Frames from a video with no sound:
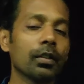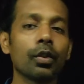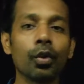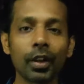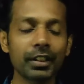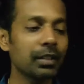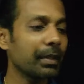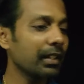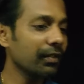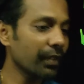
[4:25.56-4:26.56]
So origin
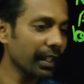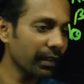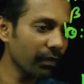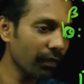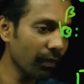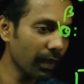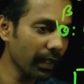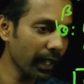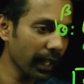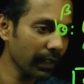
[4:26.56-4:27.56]
means
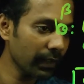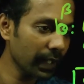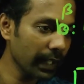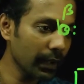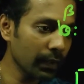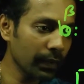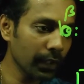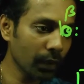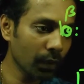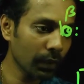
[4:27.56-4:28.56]
when x value
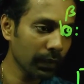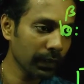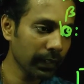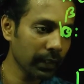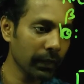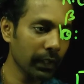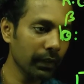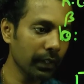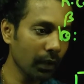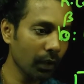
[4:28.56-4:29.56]
0, this is x value
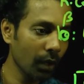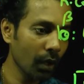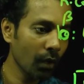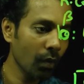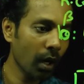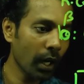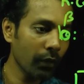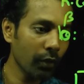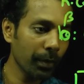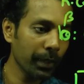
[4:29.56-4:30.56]
0,
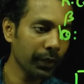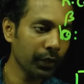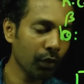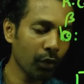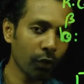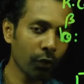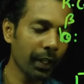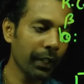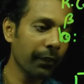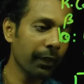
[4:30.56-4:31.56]
what would be the score of
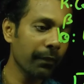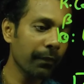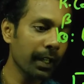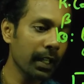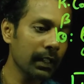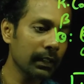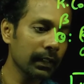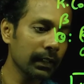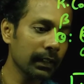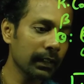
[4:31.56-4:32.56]
y, from where
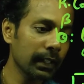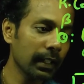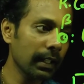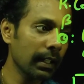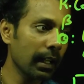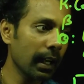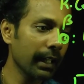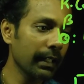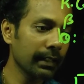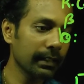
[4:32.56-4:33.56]
this
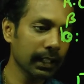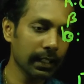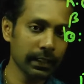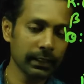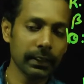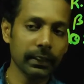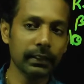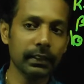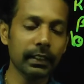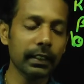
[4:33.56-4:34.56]
line starts,
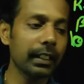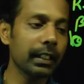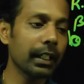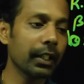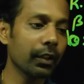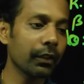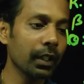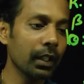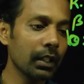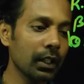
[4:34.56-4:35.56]
that's an indicator of
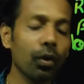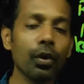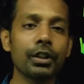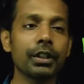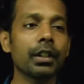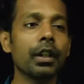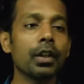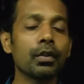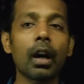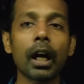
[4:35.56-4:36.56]
the origin.
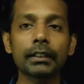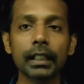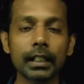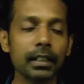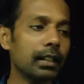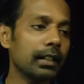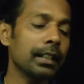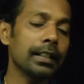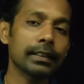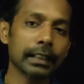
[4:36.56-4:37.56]
So other
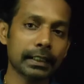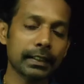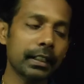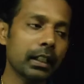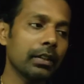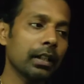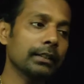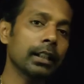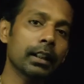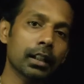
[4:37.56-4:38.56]
in statistically,
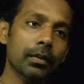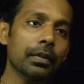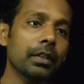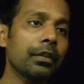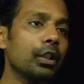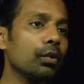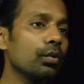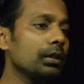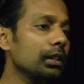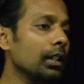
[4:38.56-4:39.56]
other terms that we
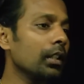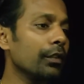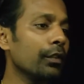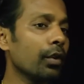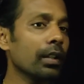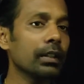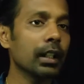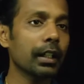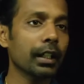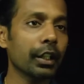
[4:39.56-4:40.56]
use for
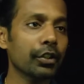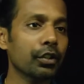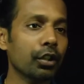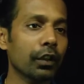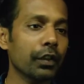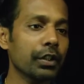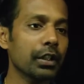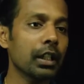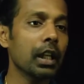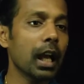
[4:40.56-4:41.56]
the regression
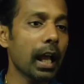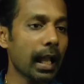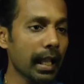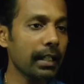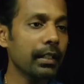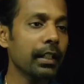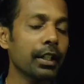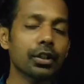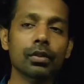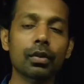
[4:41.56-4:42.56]
coefficient and
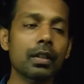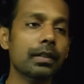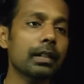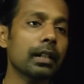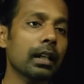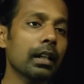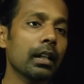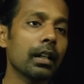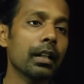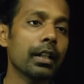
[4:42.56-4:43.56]
regression constant are,
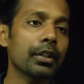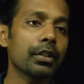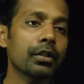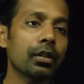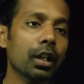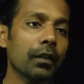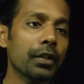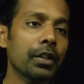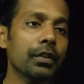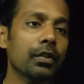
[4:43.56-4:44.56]
regression
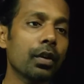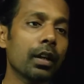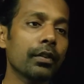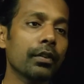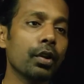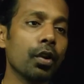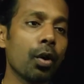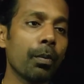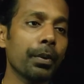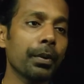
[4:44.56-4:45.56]
coefficient is called as
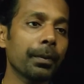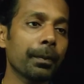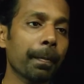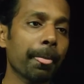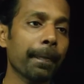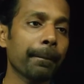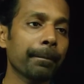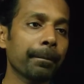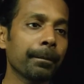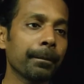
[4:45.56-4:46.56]
slope,
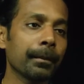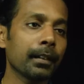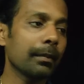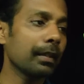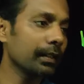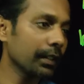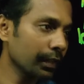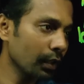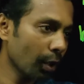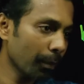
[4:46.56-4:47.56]
means the
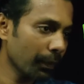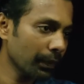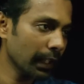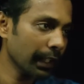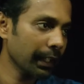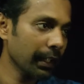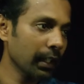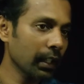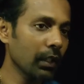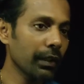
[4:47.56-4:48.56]
slope of the line,
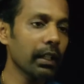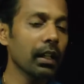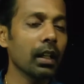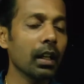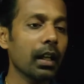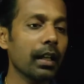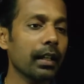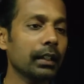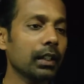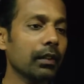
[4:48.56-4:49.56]
okay, and
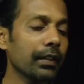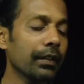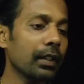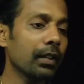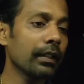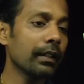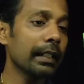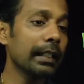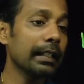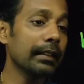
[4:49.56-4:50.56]
otherwise we call it as
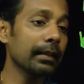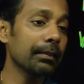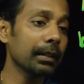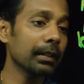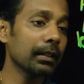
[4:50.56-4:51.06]
intercept.